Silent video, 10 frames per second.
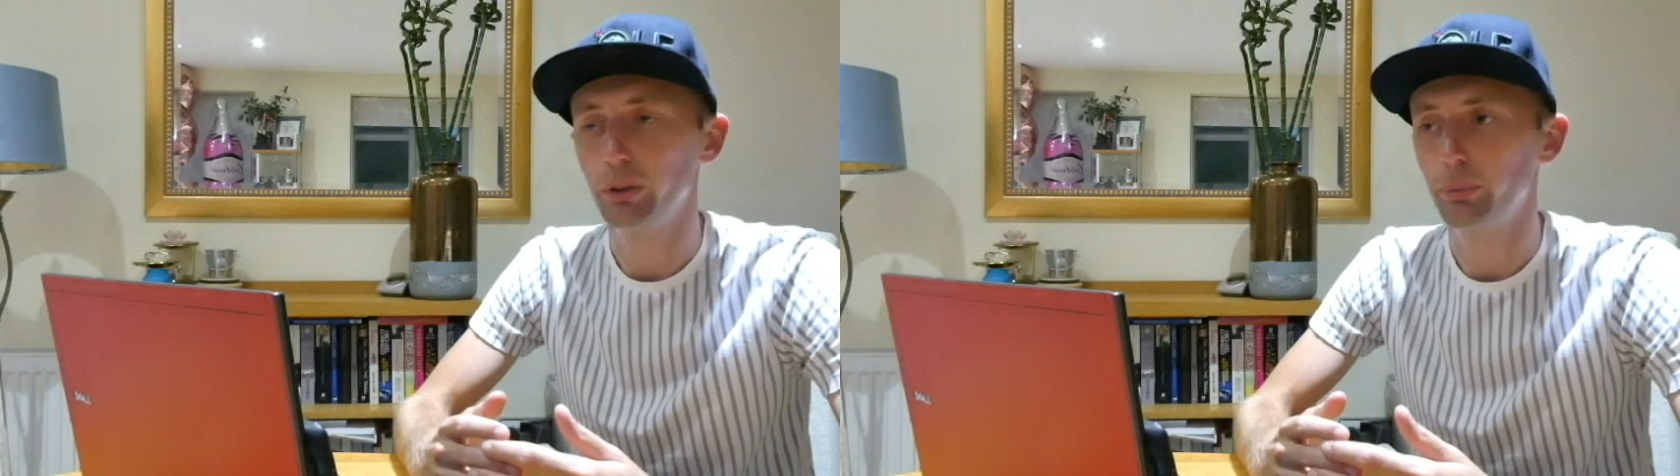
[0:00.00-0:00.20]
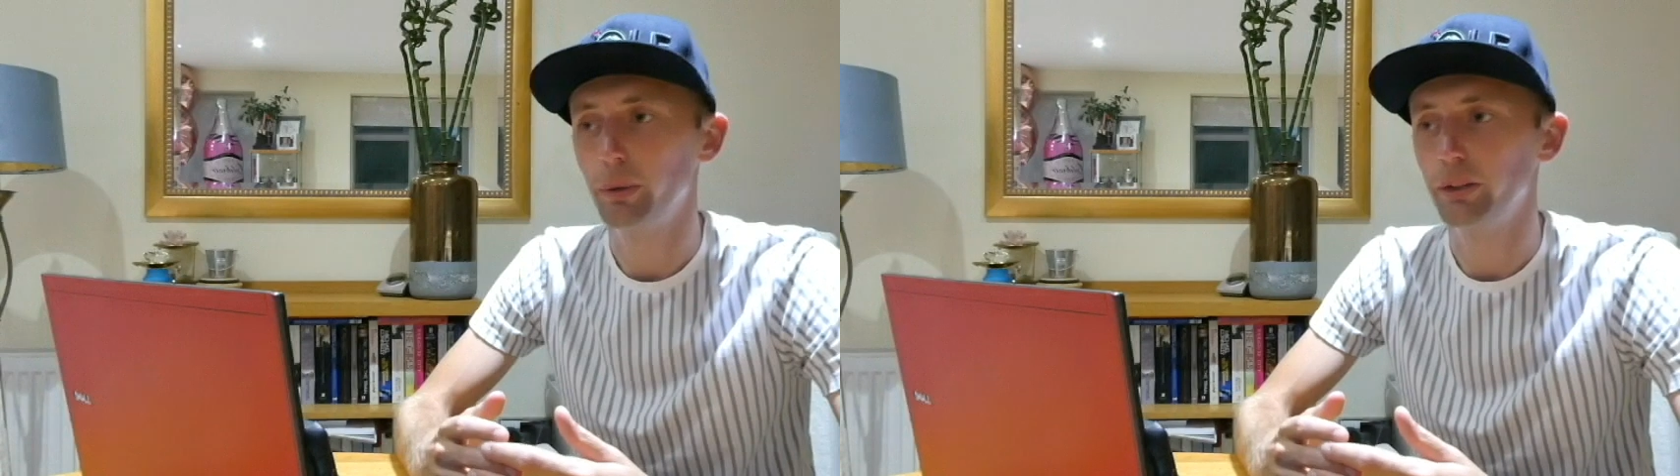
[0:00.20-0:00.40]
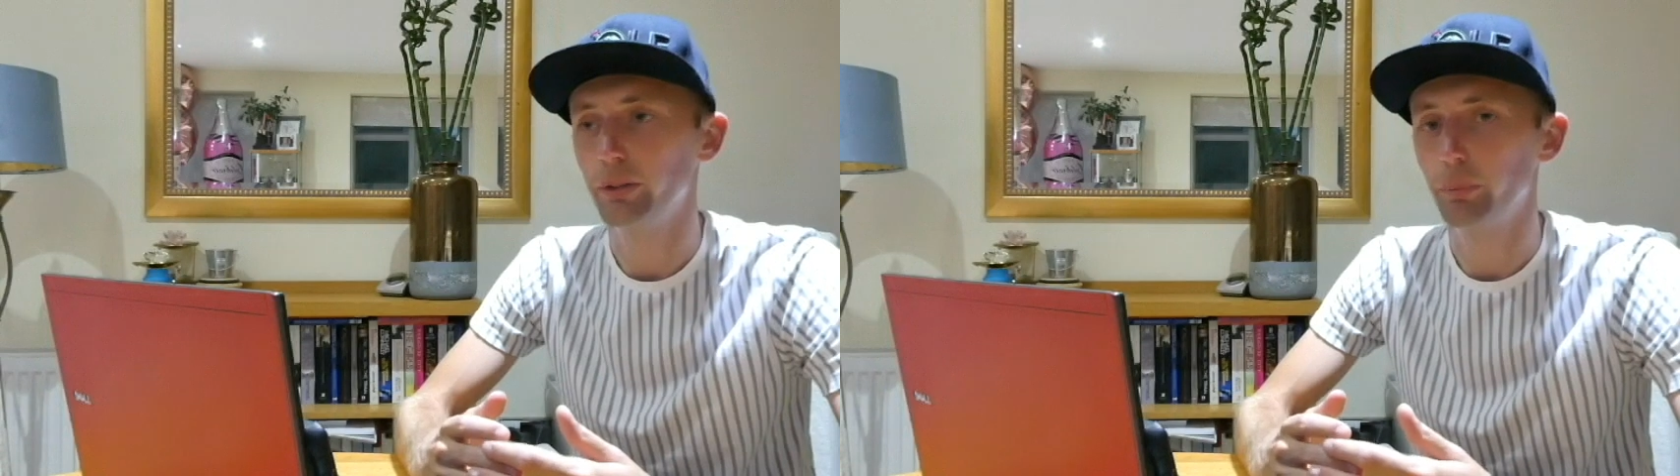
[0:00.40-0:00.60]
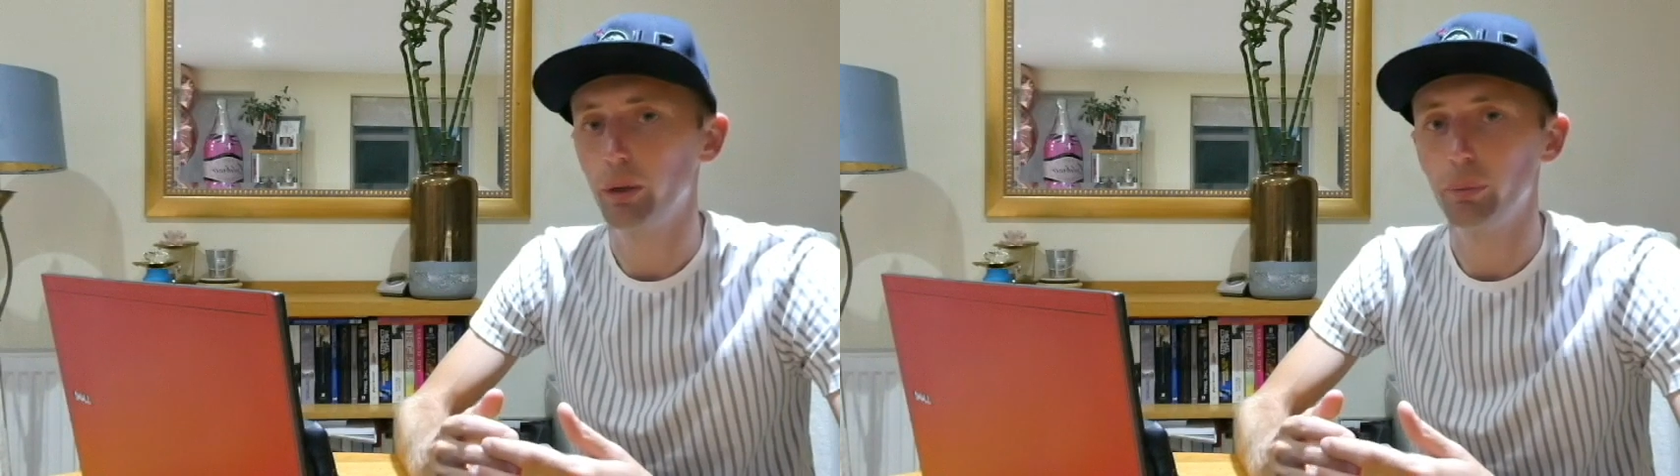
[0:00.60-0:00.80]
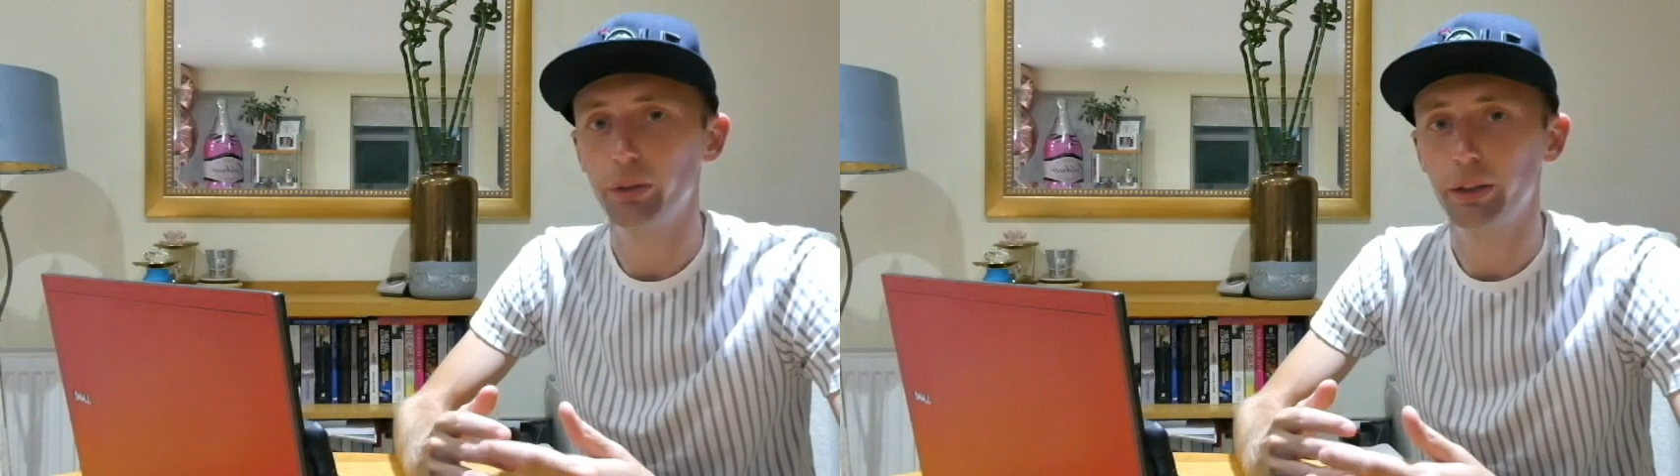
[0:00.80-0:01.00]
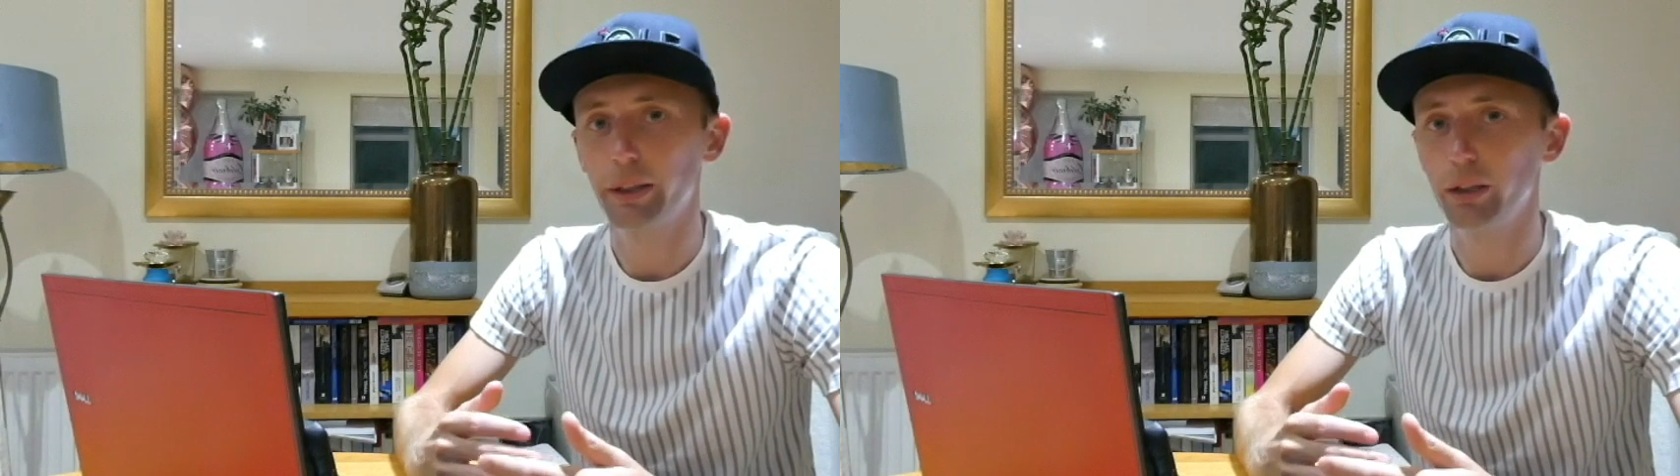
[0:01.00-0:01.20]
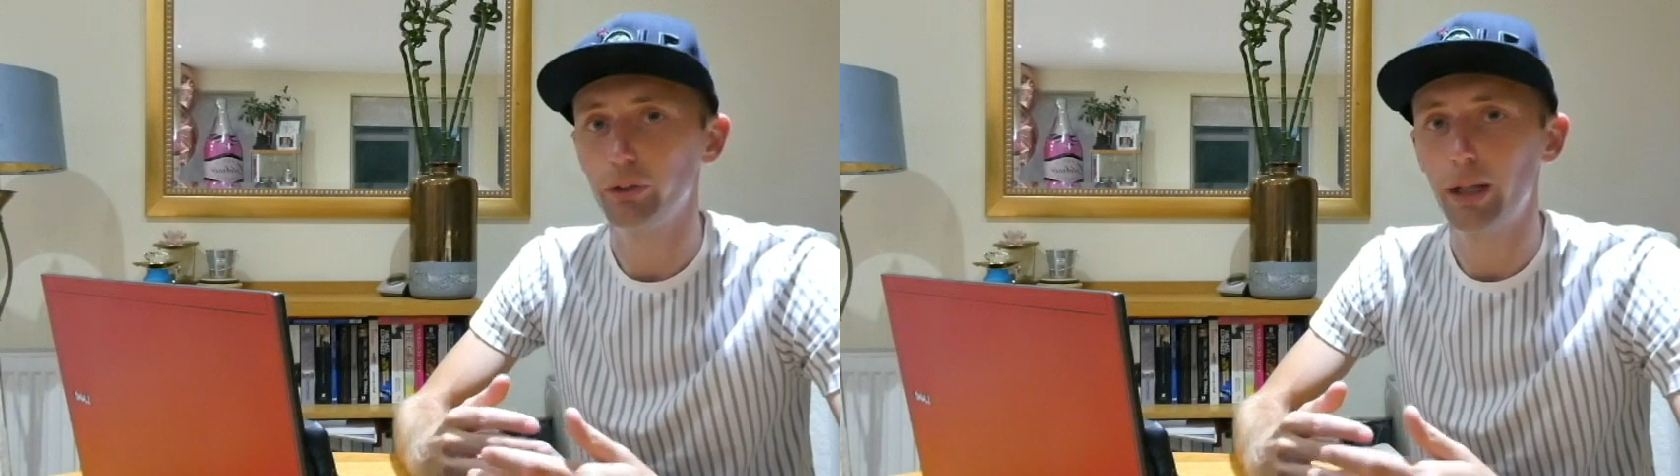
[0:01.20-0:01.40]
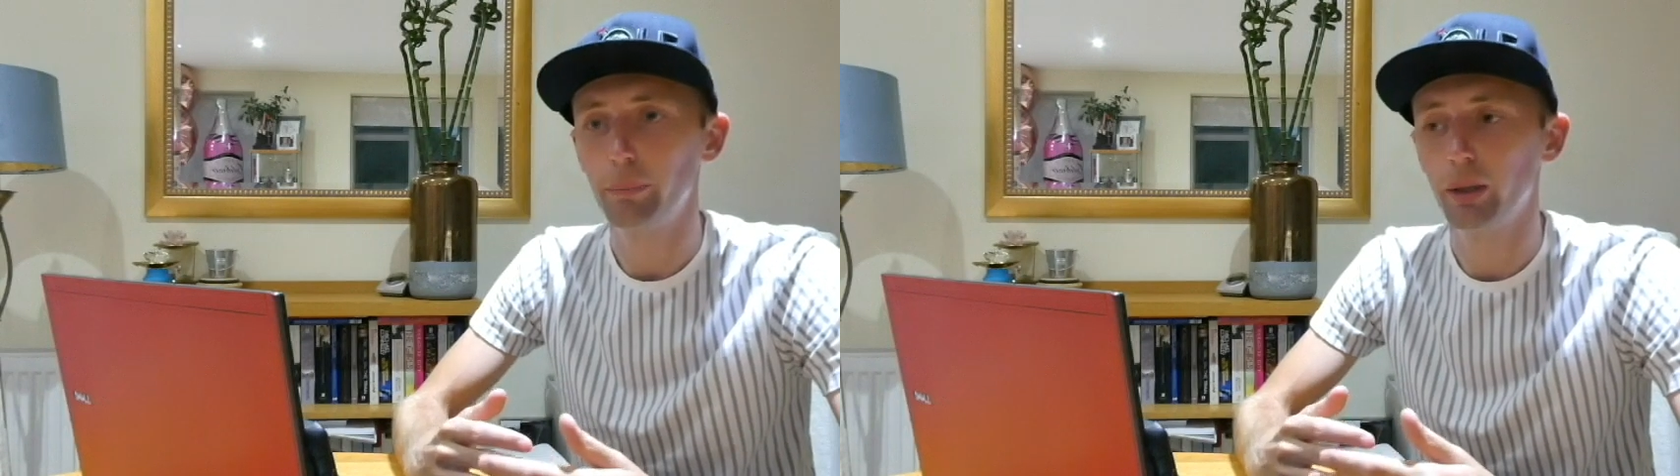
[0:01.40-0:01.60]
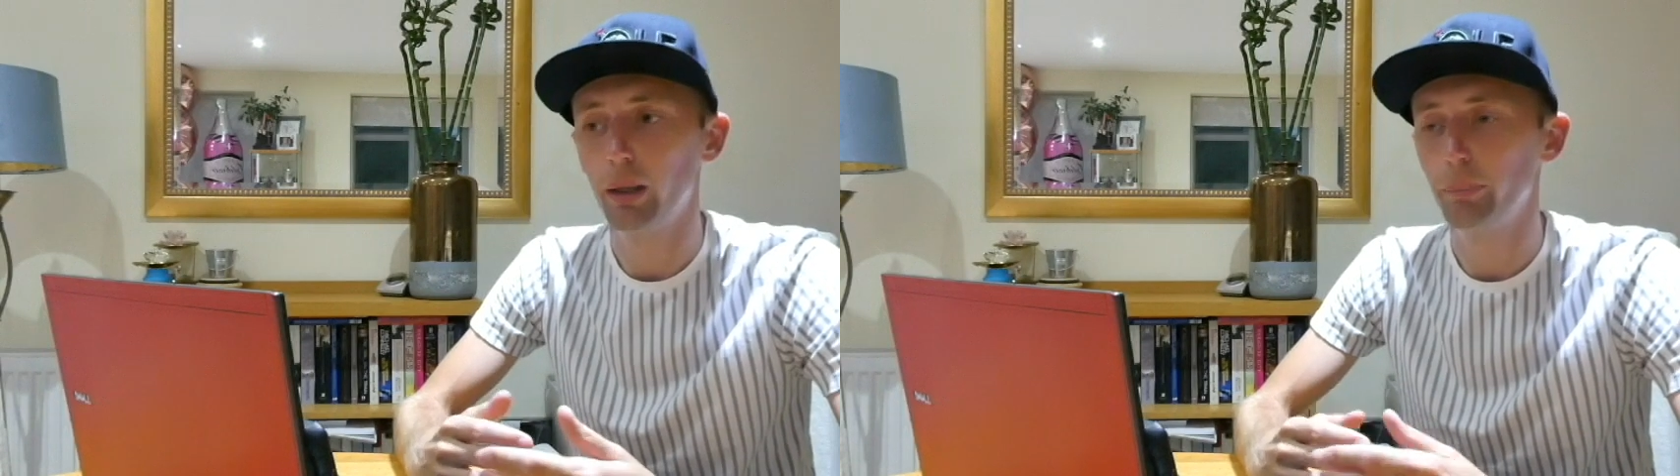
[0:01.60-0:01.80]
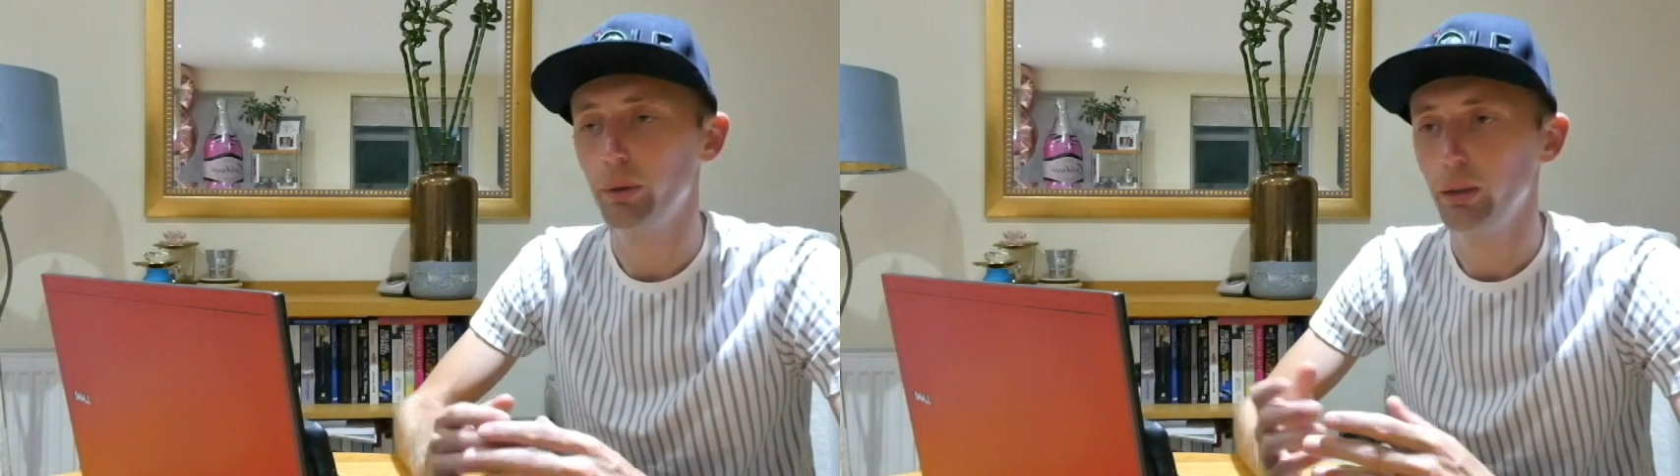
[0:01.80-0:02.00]
which means sometimes it can get jammed
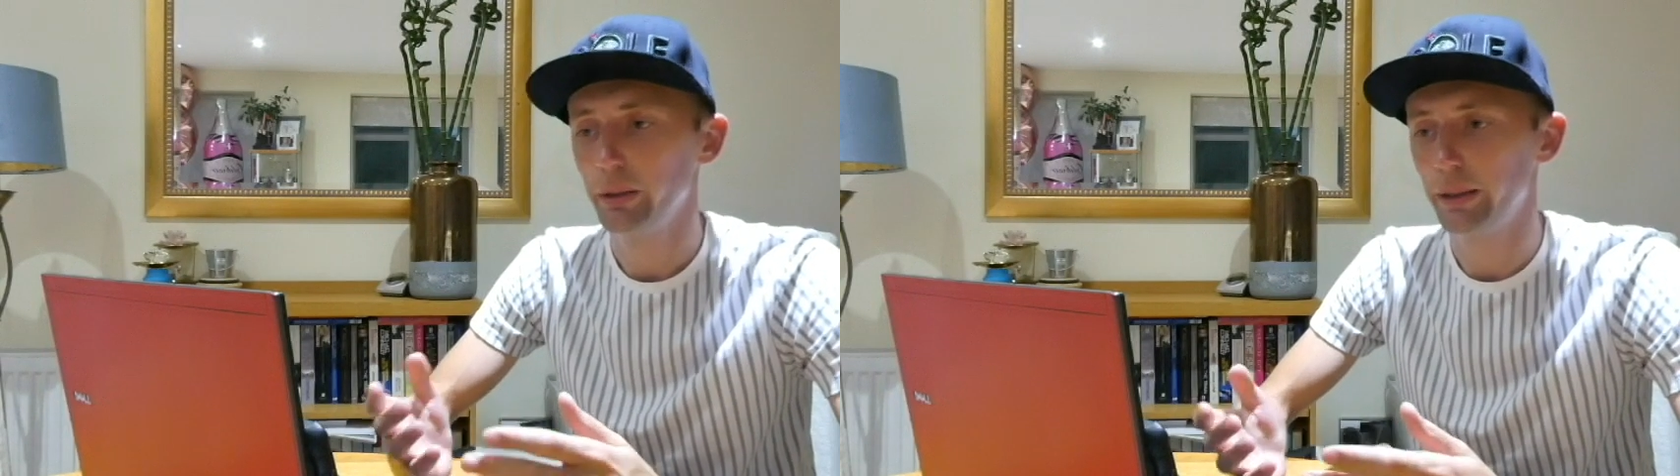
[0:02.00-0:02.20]
up.